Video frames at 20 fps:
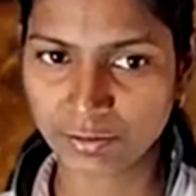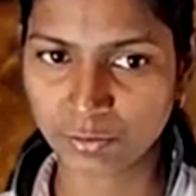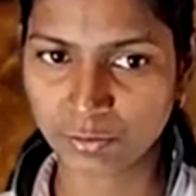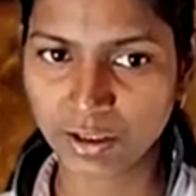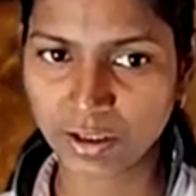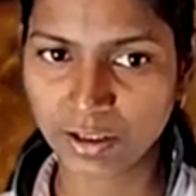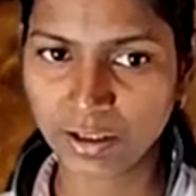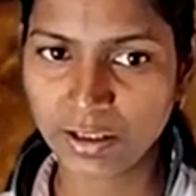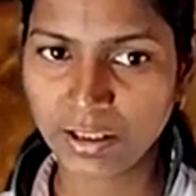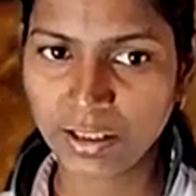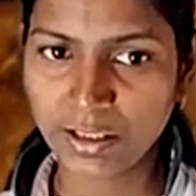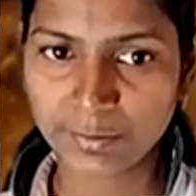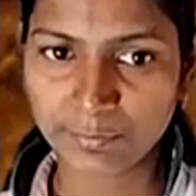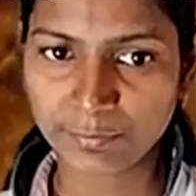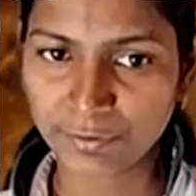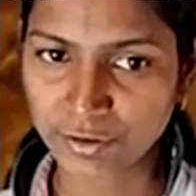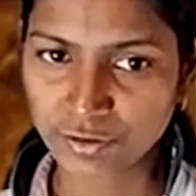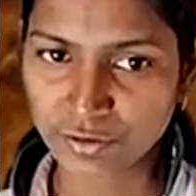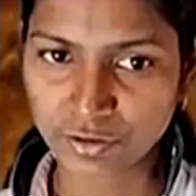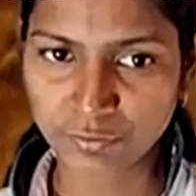Okay,
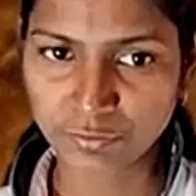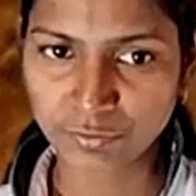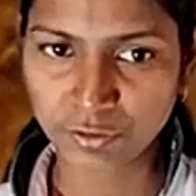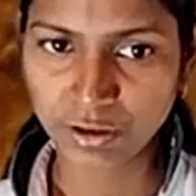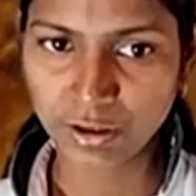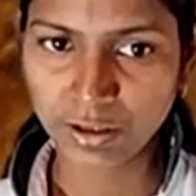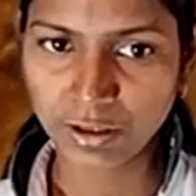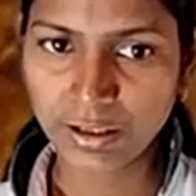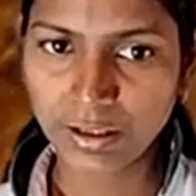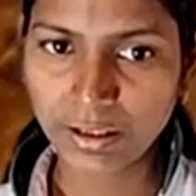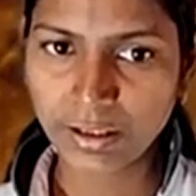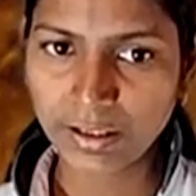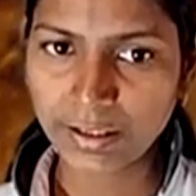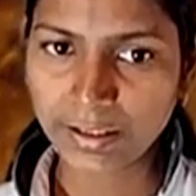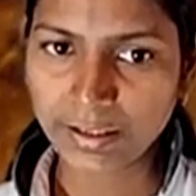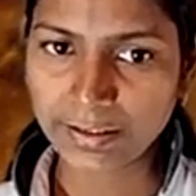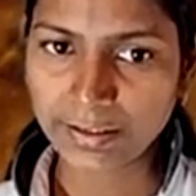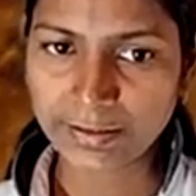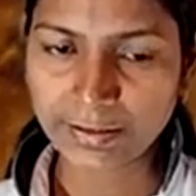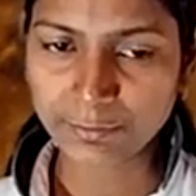first of all,
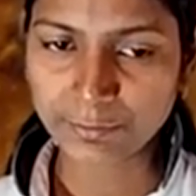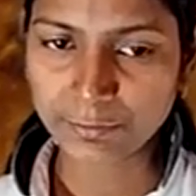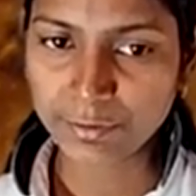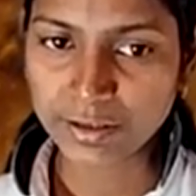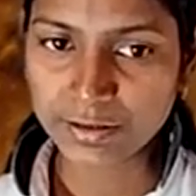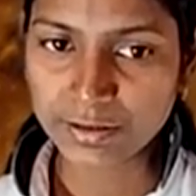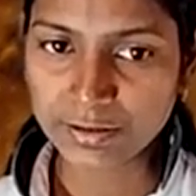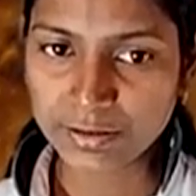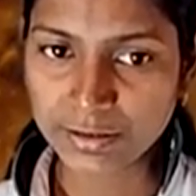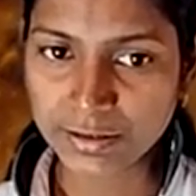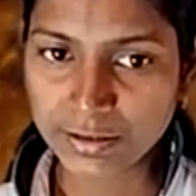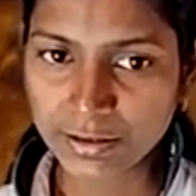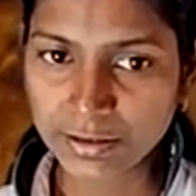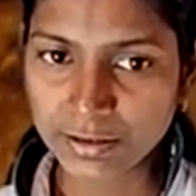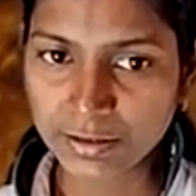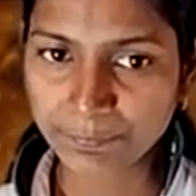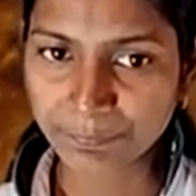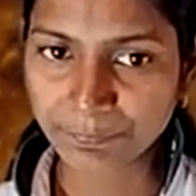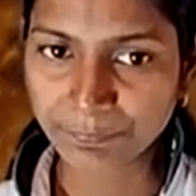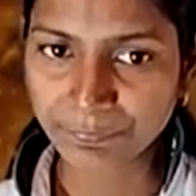we
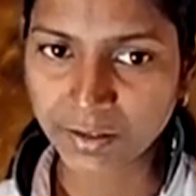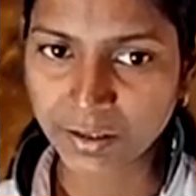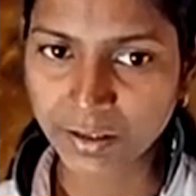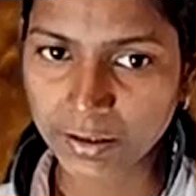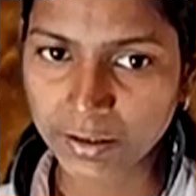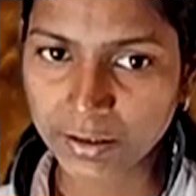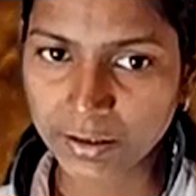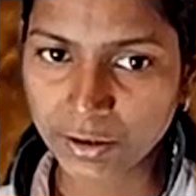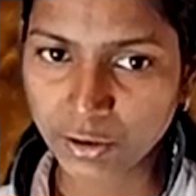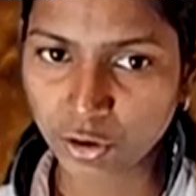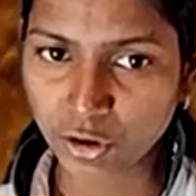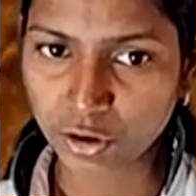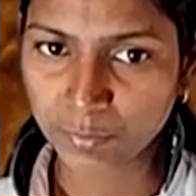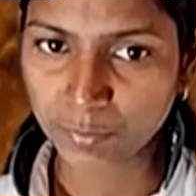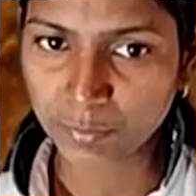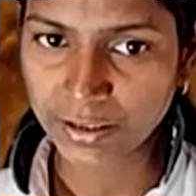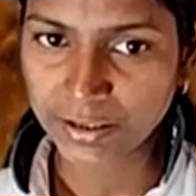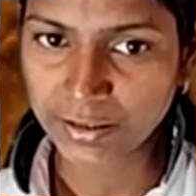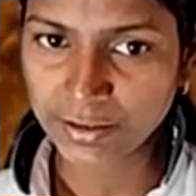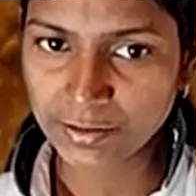see in
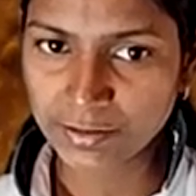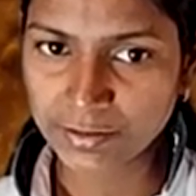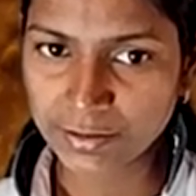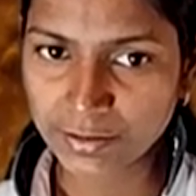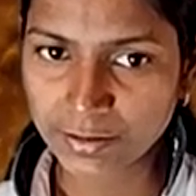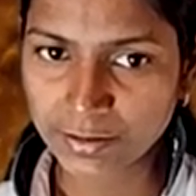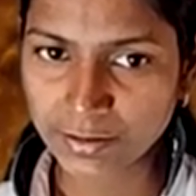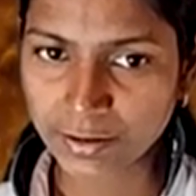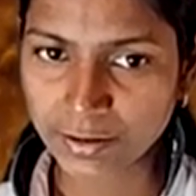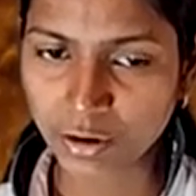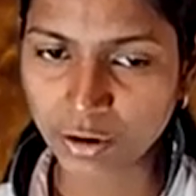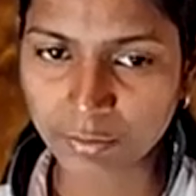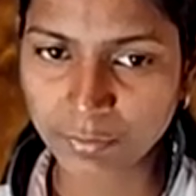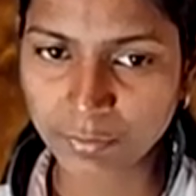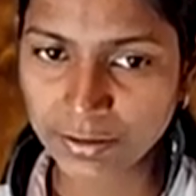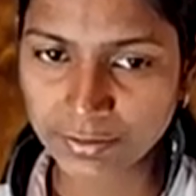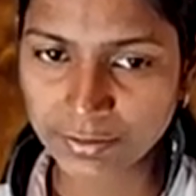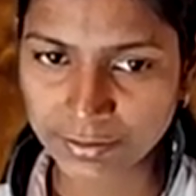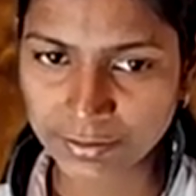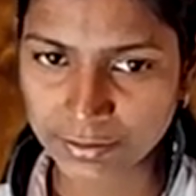normal eyes,
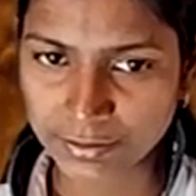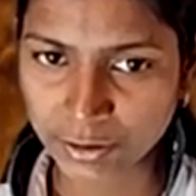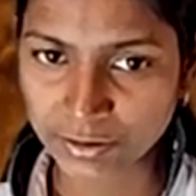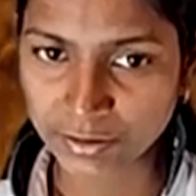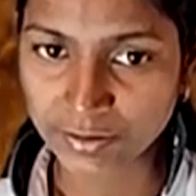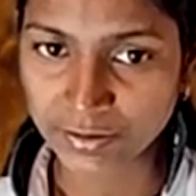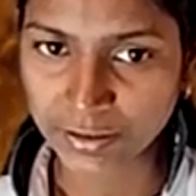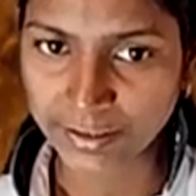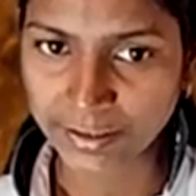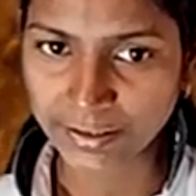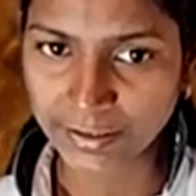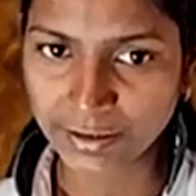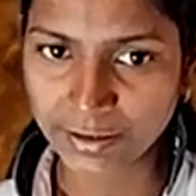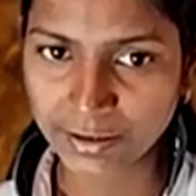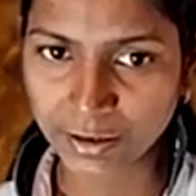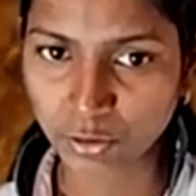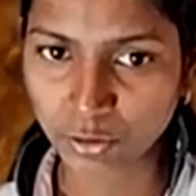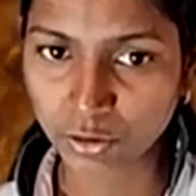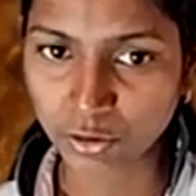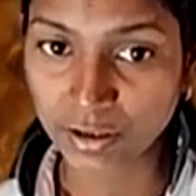normal you can say light,
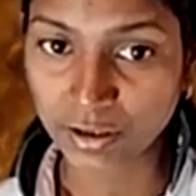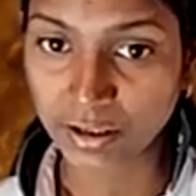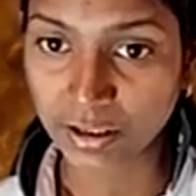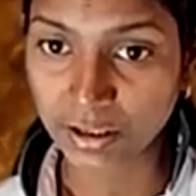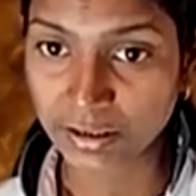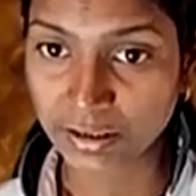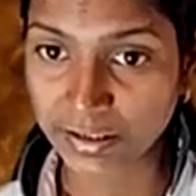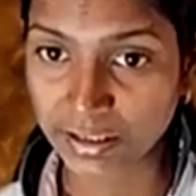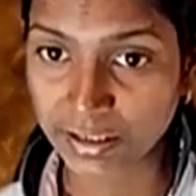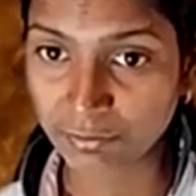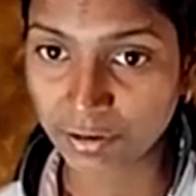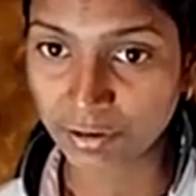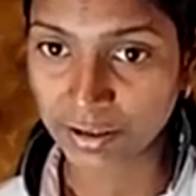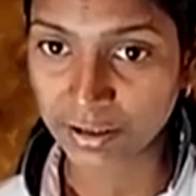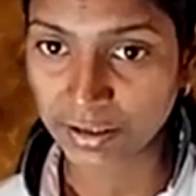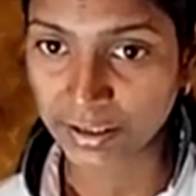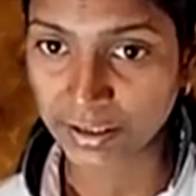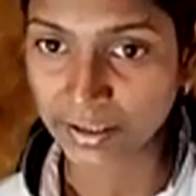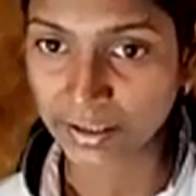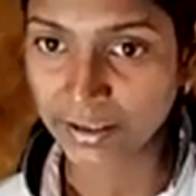not in
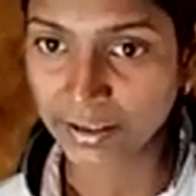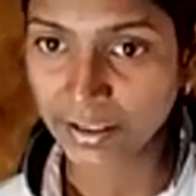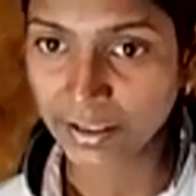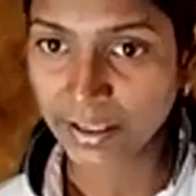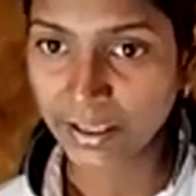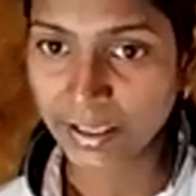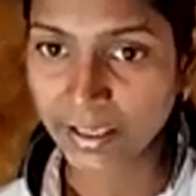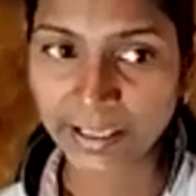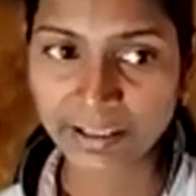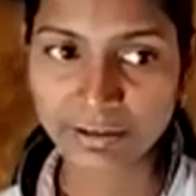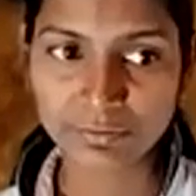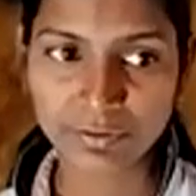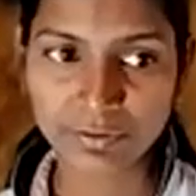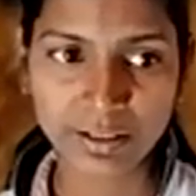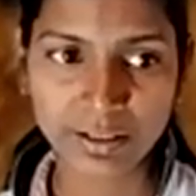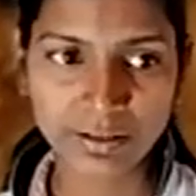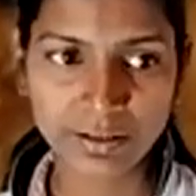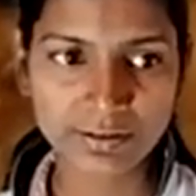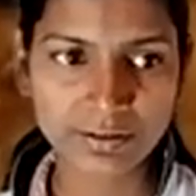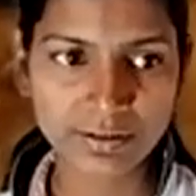ultraviolet light, as well
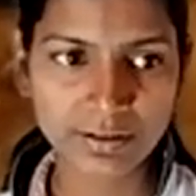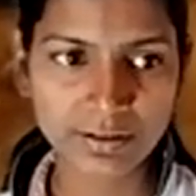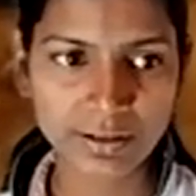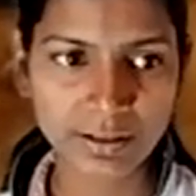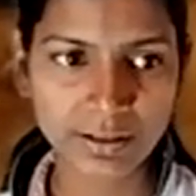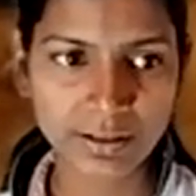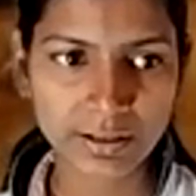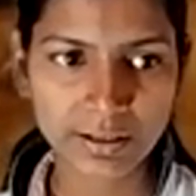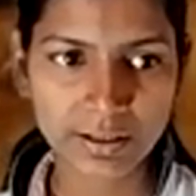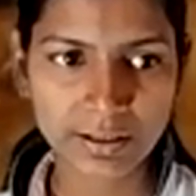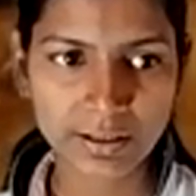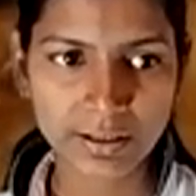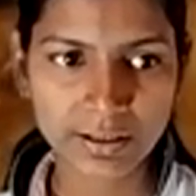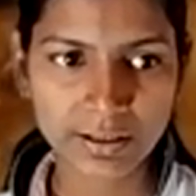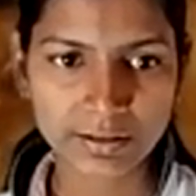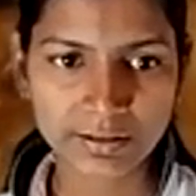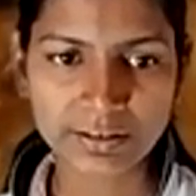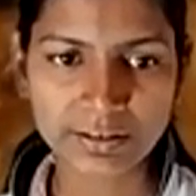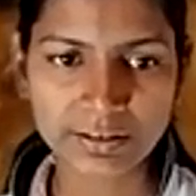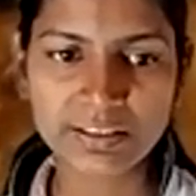as
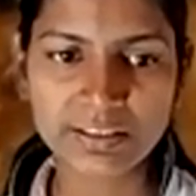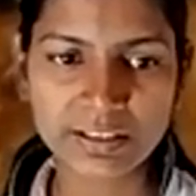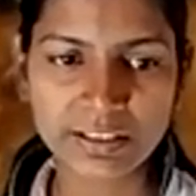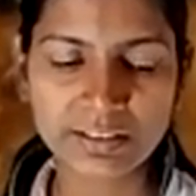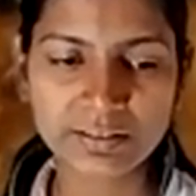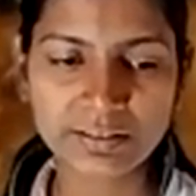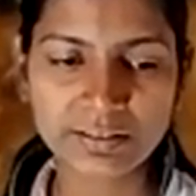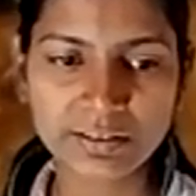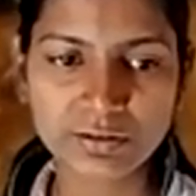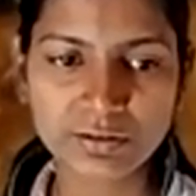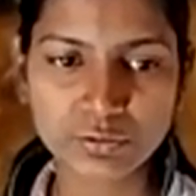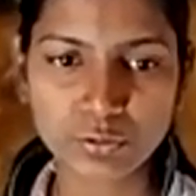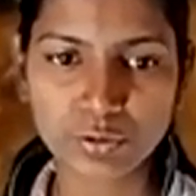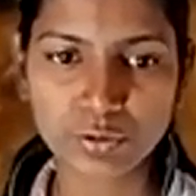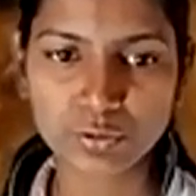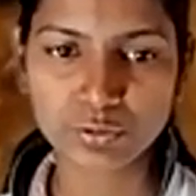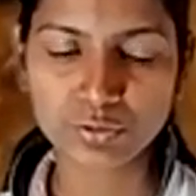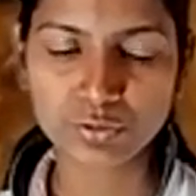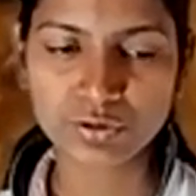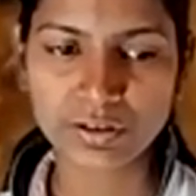distance is so
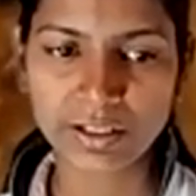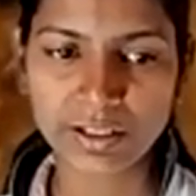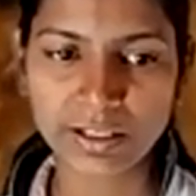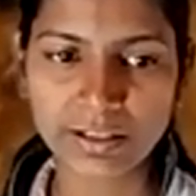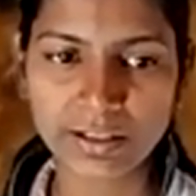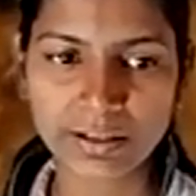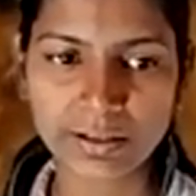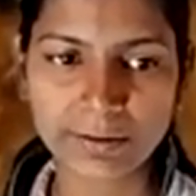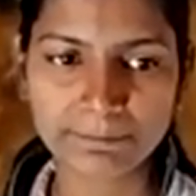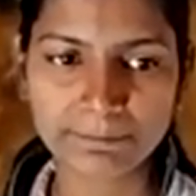huge that